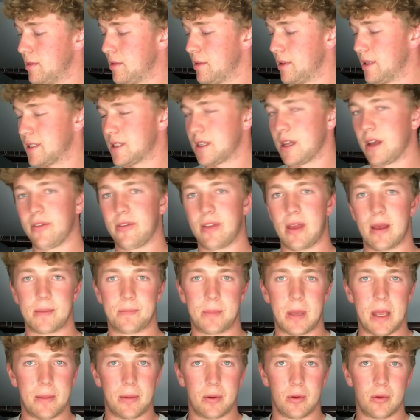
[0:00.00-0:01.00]
the stuff that
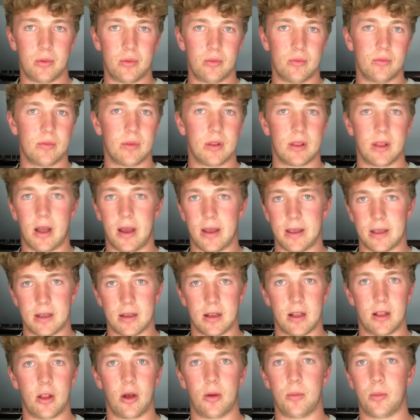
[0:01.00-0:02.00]
people like
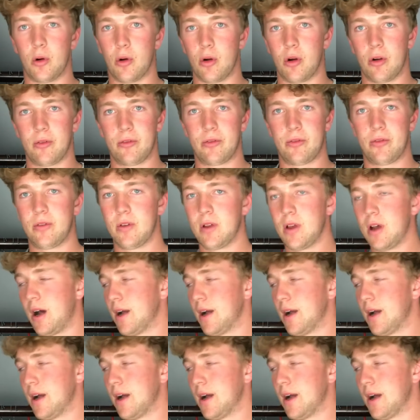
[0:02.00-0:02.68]
a lot more of.